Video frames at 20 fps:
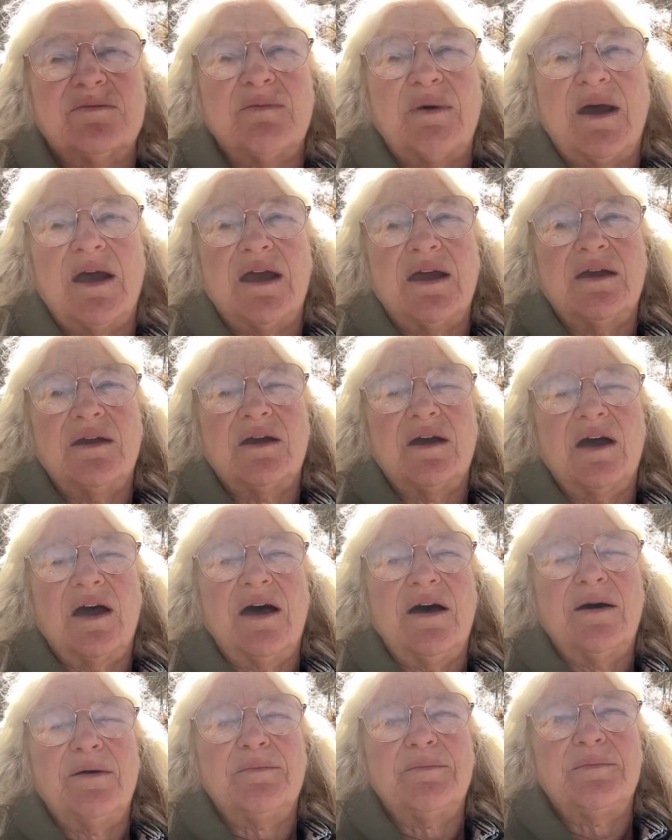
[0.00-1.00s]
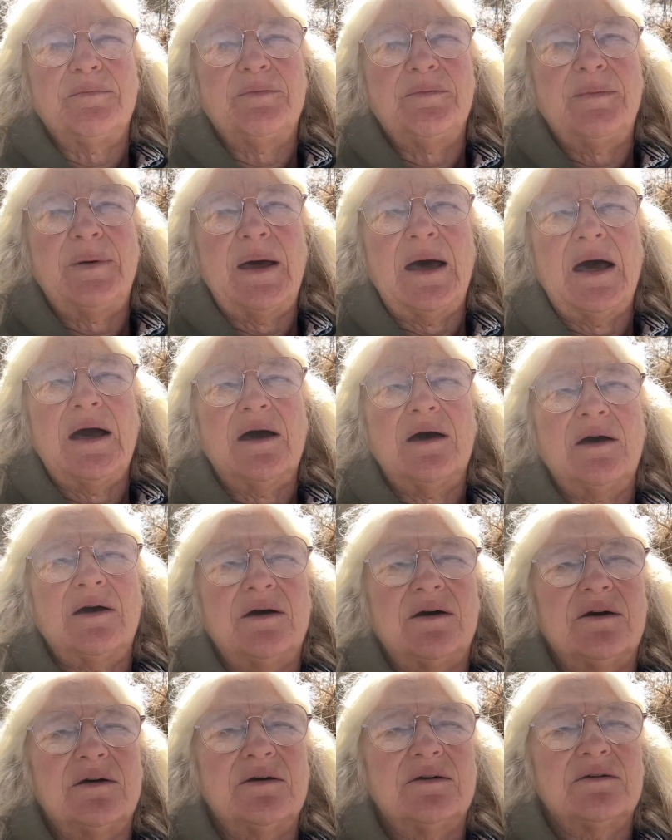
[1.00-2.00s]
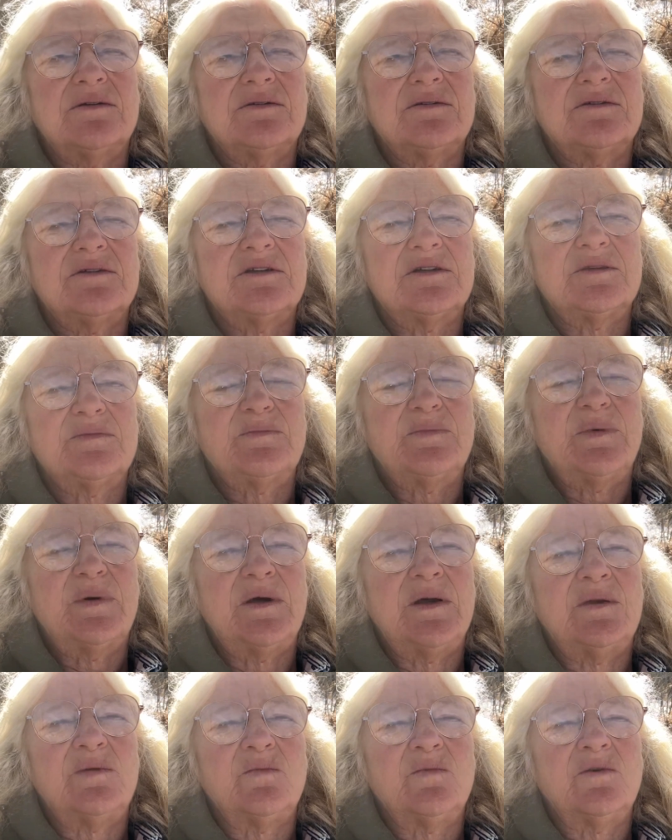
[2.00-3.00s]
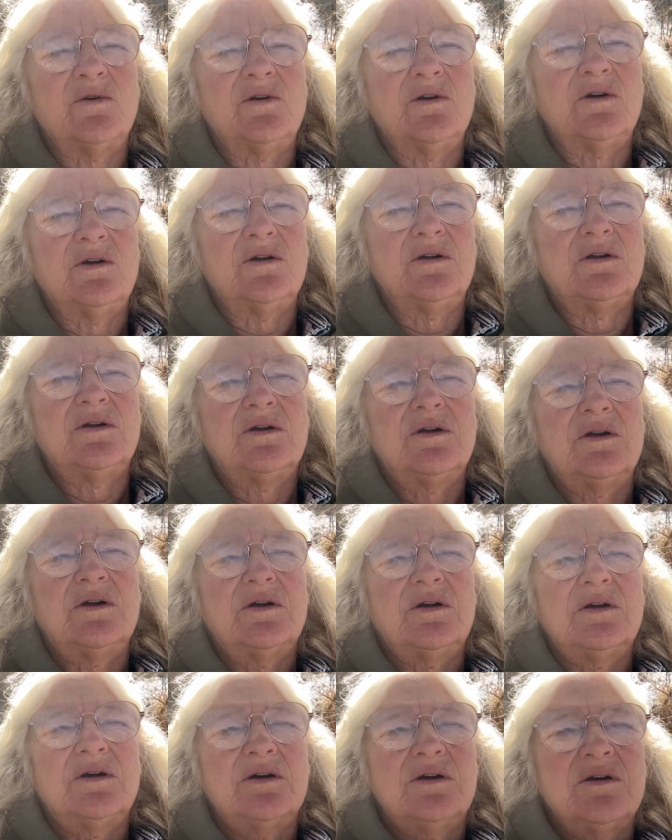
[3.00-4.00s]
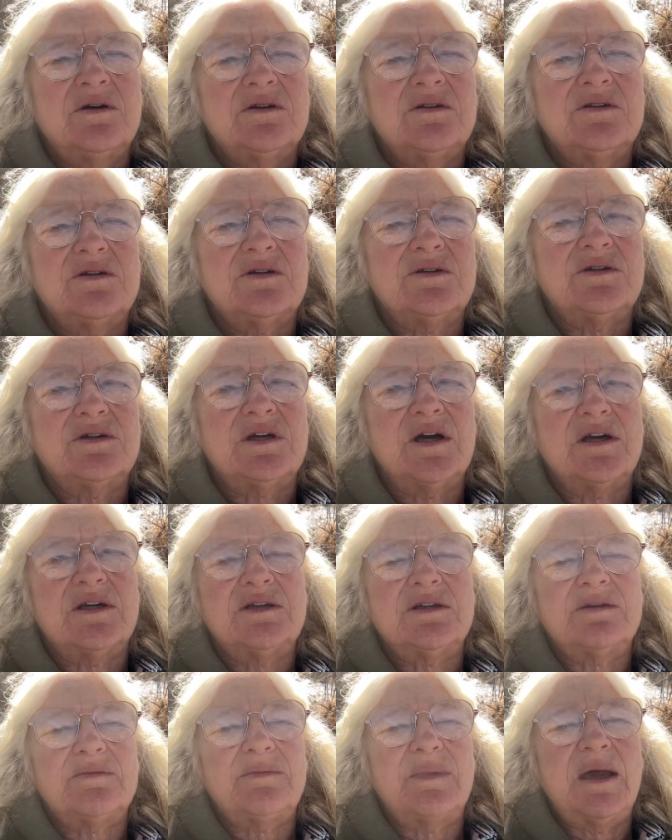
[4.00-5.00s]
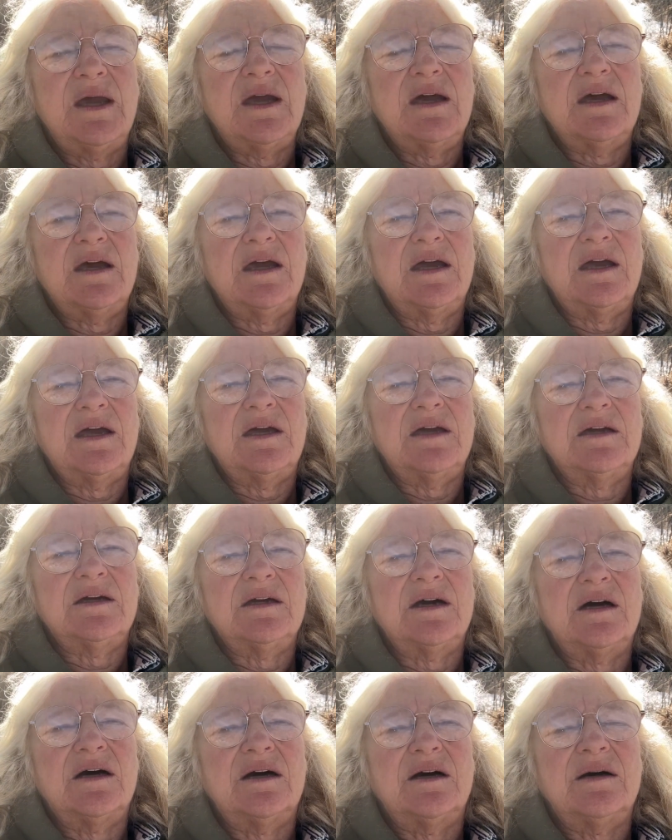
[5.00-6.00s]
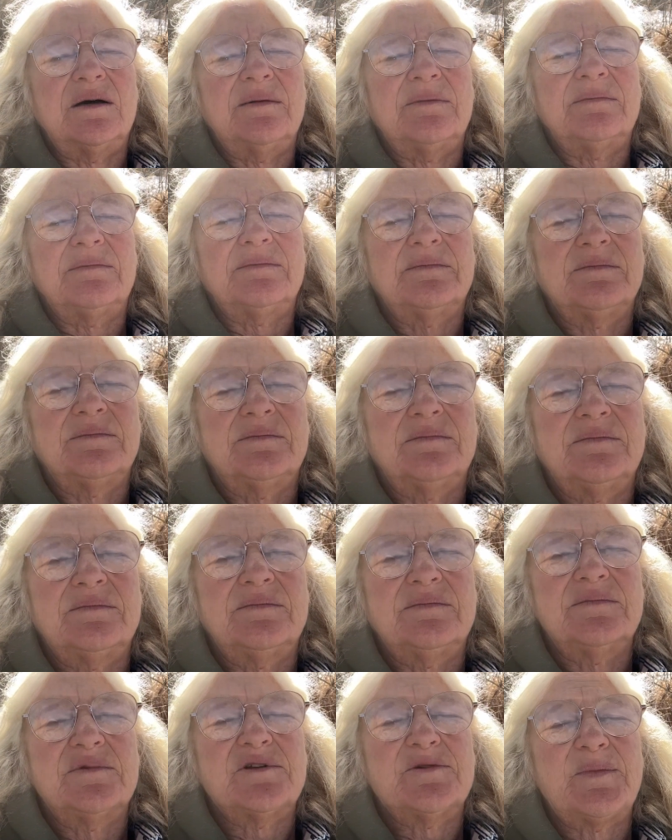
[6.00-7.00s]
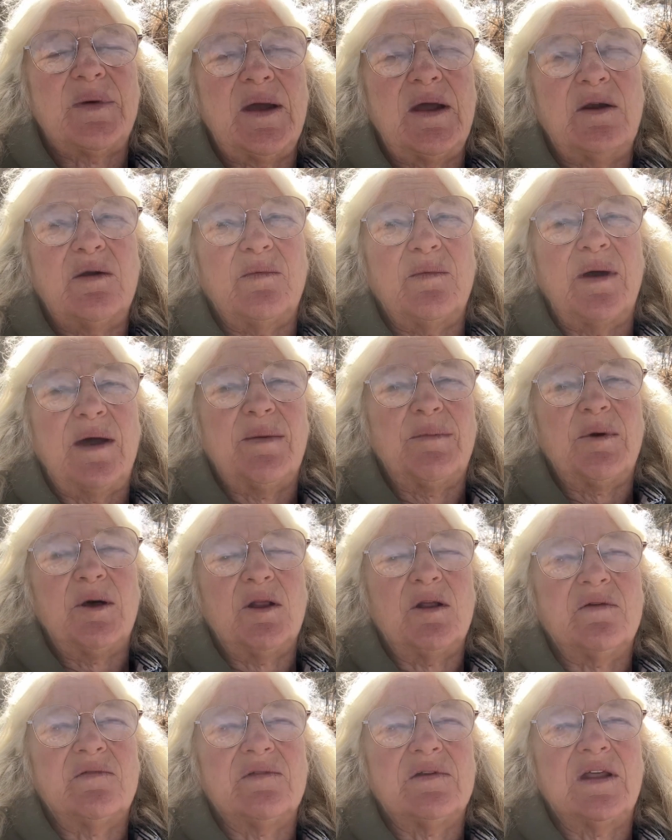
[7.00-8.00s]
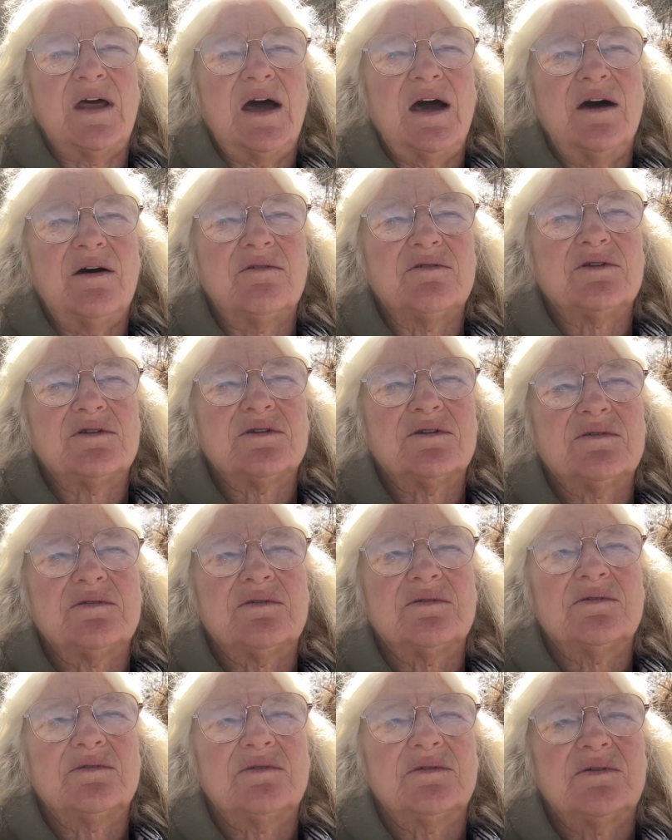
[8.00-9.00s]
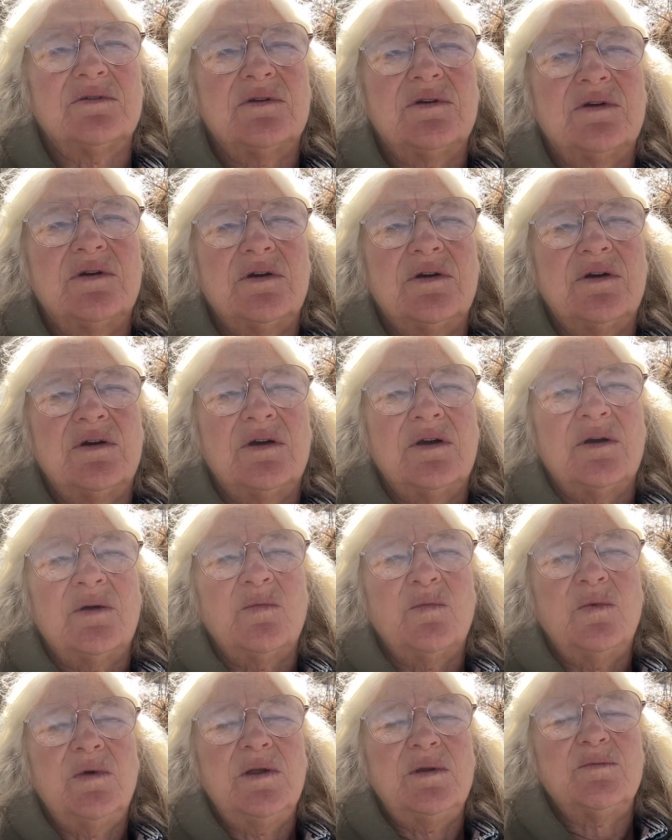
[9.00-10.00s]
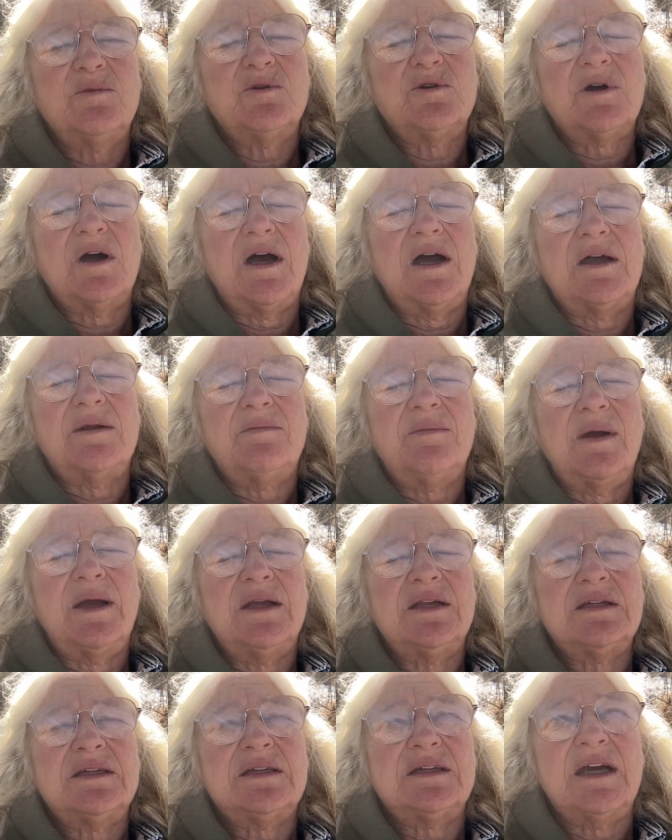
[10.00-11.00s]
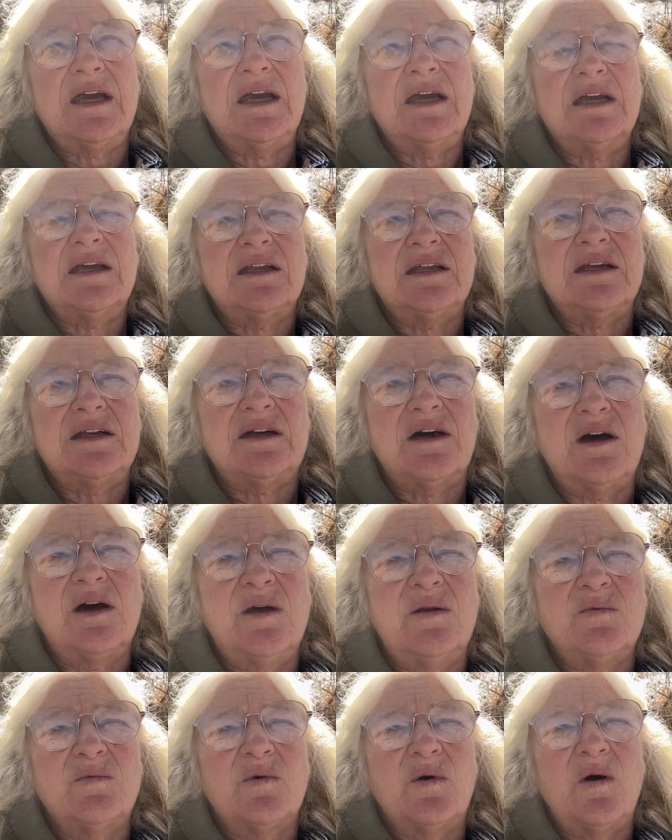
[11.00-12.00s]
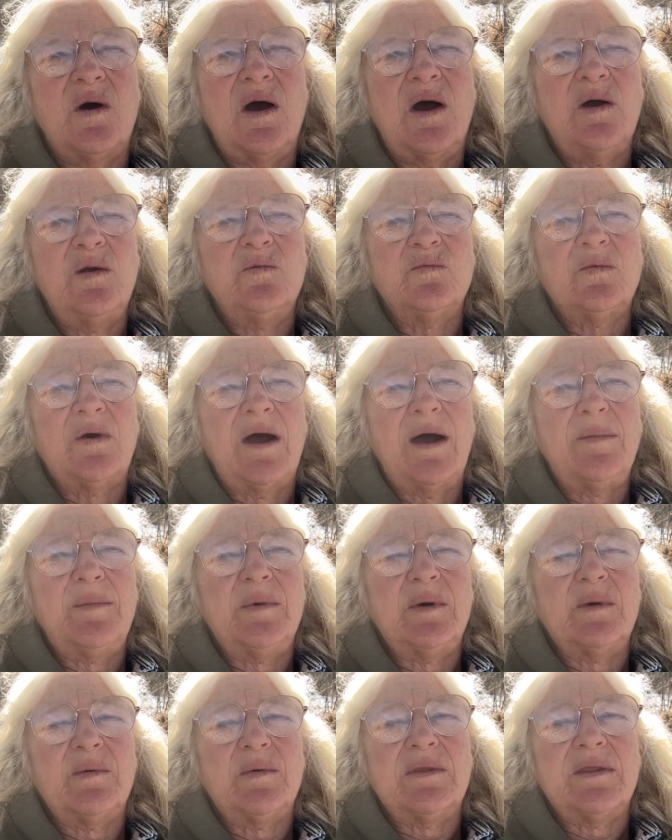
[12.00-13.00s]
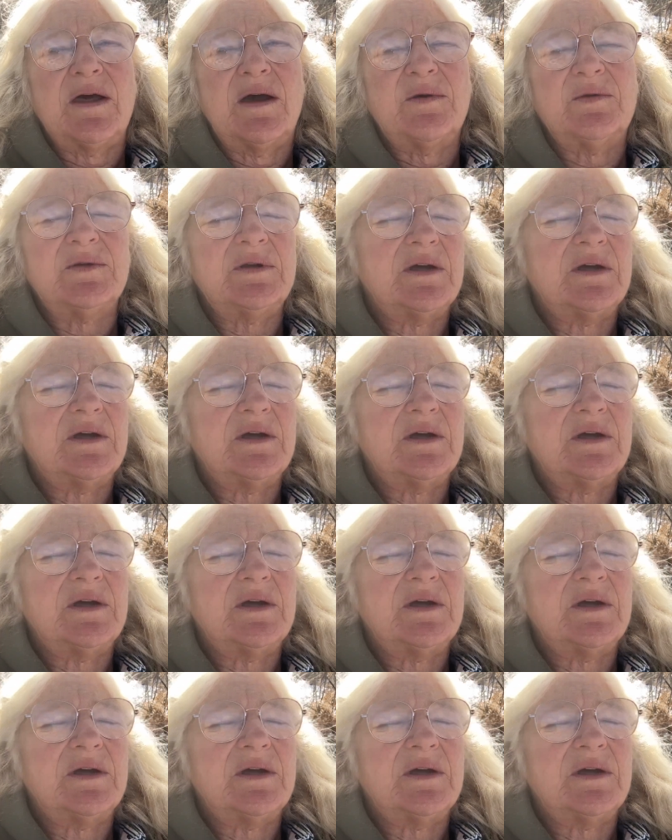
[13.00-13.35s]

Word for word: my alpaca spun wool to, to make a um, spider web all over the house. Willem tried painstakingly to unwrap it without